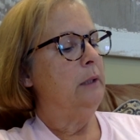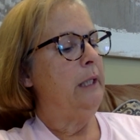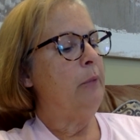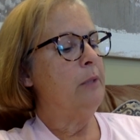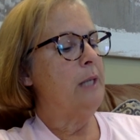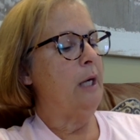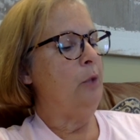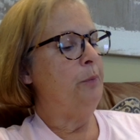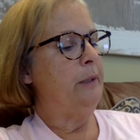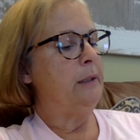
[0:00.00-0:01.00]
It was
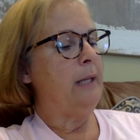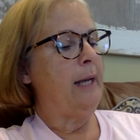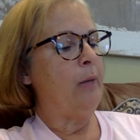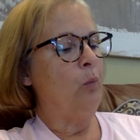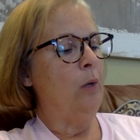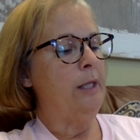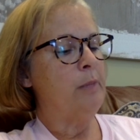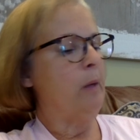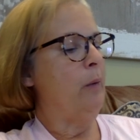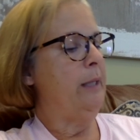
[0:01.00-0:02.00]
opened at
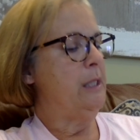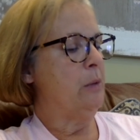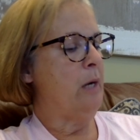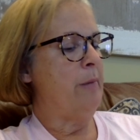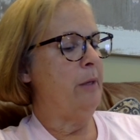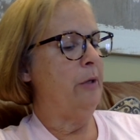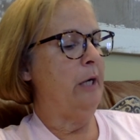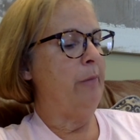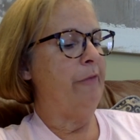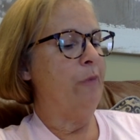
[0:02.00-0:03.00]
once by Winnie's grandmother,
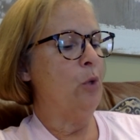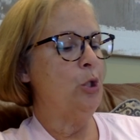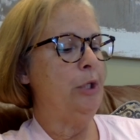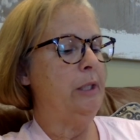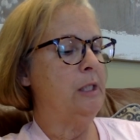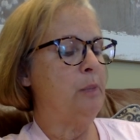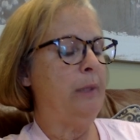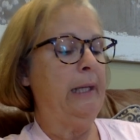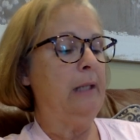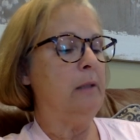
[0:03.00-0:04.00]
and before she could
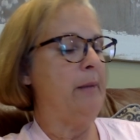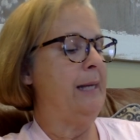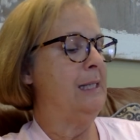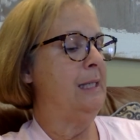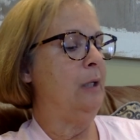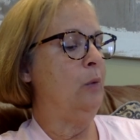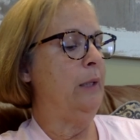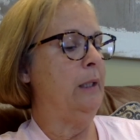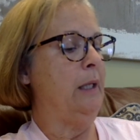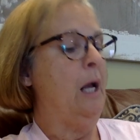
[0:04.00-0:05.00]
speak, the man said
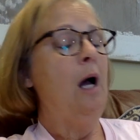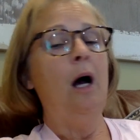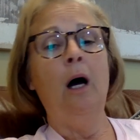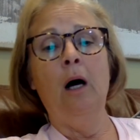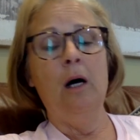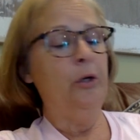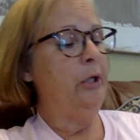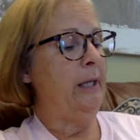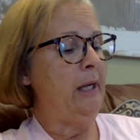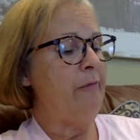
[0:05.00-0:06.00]
quickly, Ah,
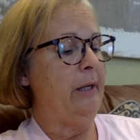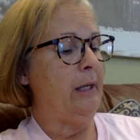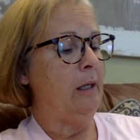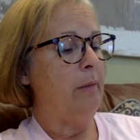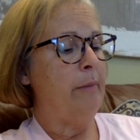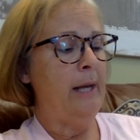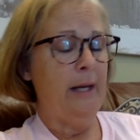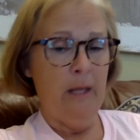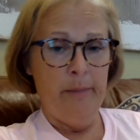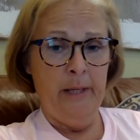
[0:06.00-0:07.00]
good evening. May
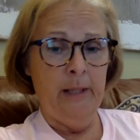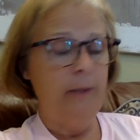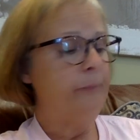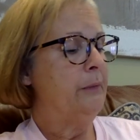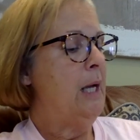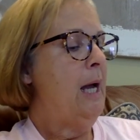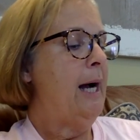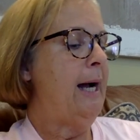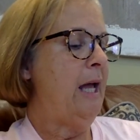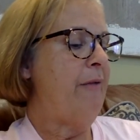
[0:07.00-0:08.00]
I come in?
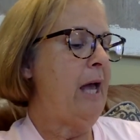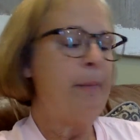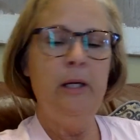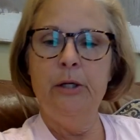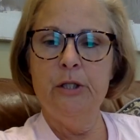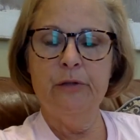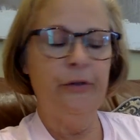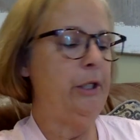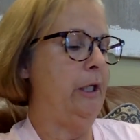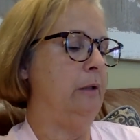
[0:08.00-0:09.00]
I have happy news
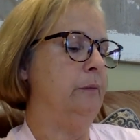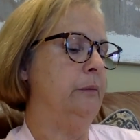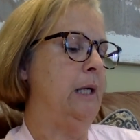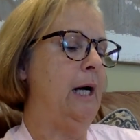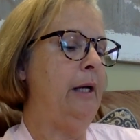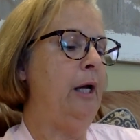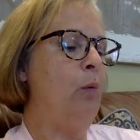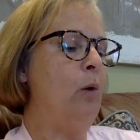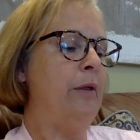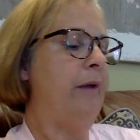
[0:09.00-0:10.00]
for you. I
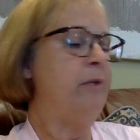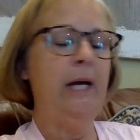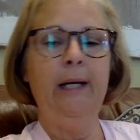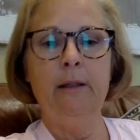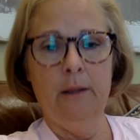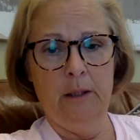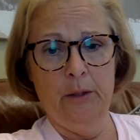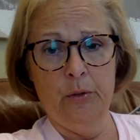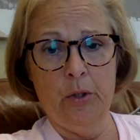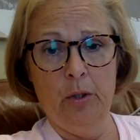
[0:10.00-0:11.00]
know where they've taken the
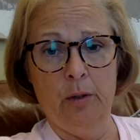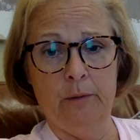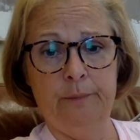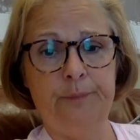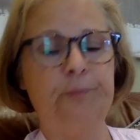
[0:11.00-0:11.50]
little girl.